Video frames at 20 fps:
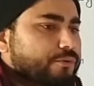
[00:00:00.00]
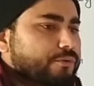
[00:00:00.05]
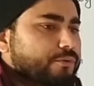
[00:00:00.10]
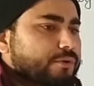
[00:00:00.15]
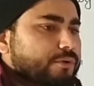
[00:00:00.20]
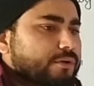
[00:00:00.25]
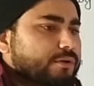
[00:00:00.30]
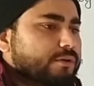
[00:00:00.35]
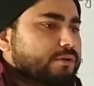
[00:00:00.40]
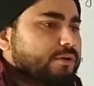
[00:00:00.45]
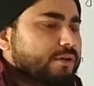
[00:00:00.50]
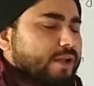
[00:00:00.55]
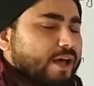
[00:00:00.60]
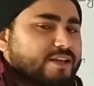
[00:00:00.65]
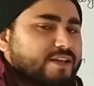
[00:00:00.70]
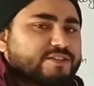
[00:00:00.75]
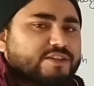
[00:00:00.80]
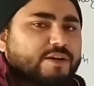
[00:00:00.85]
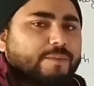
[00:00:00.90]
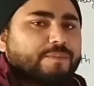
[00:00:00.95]
you in
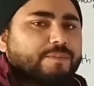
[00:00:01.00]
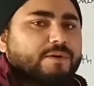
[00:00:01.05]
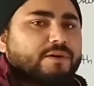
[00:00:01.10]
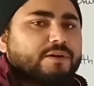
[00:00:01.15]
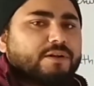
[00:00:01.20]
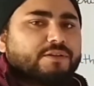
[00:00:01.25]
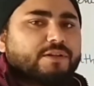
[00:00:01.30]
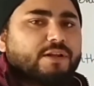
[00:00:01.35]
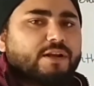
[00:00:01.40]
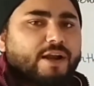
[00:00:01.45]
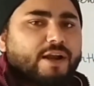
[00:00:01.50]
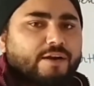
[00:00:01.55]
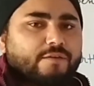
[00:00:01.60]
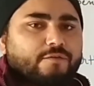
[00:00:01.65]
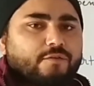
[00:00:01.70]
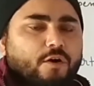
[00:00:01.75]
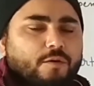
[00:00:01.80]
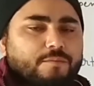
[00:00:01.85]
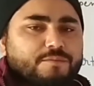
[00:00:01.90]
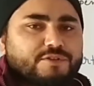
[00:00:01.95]
last chapter, in the
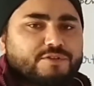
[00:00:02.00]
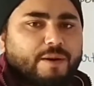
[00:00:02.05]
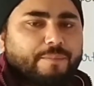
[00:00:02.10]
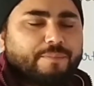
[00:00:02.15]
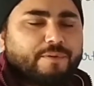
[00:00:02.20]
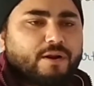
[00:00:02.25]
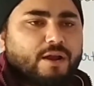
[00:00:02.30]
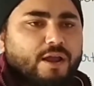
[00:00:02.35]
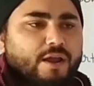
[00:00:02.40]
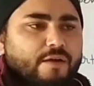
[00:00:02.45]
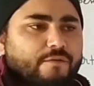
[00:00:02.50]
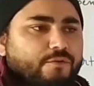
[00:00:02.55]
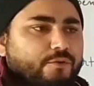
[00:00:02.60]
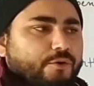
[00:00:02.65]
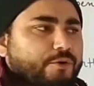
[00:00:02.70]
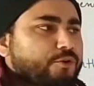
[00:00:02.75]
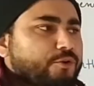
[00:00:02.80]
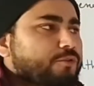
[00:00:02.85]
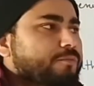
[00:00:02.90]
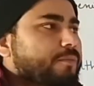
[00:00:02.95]
landforms chapter, I have
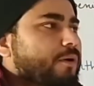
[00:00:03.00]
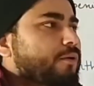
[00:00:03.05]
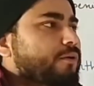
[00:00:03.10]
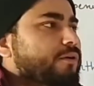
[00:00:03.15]
taught you